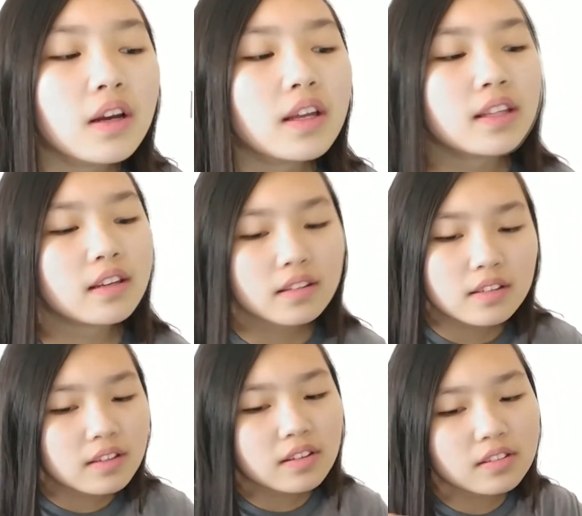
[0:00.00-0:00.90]

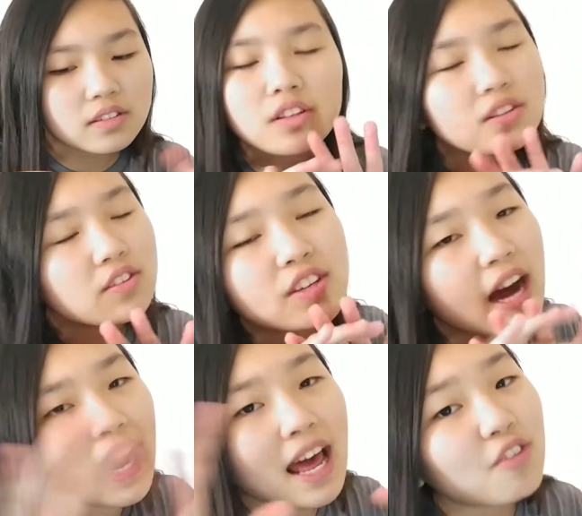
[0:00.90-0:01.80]
You
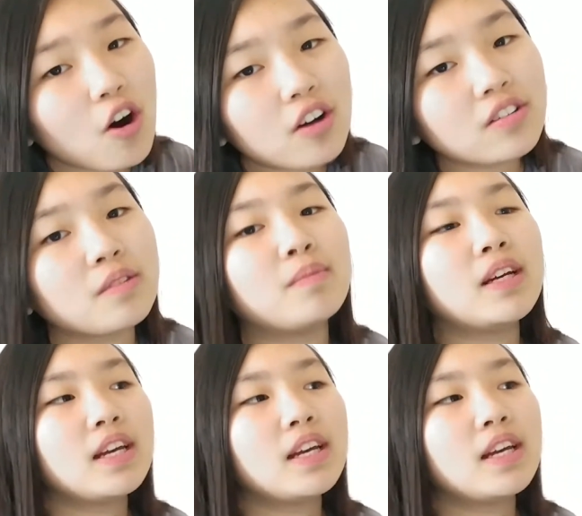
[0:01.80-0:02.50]
gotta have all of them.